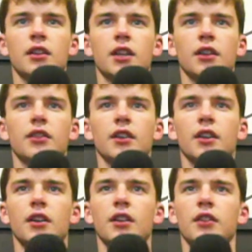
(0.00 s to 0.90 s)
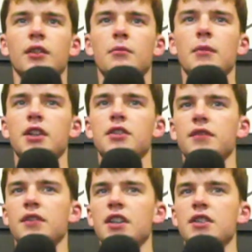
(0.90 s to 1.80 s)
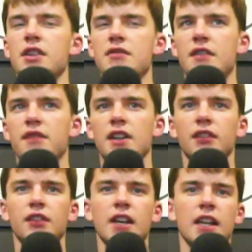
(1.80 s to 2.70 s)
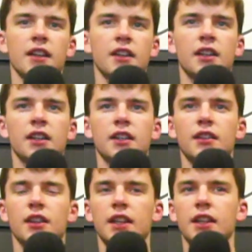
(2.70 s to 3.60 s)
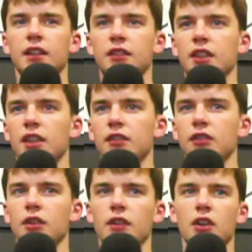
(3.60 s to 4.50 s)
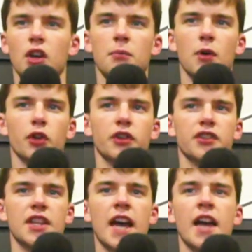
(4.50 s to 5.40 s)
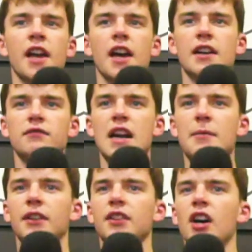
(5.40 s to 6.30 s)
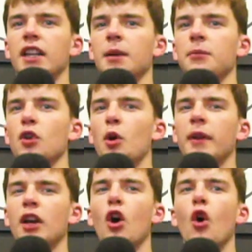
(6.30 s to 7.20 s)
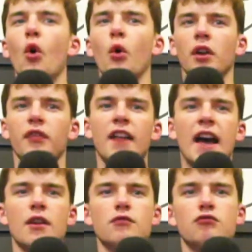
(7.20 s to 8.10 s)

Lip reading: It's a mid-drift injury. The referee is saying that he is going to stop the clock. Modric there, and Ramadani absorbing all of that.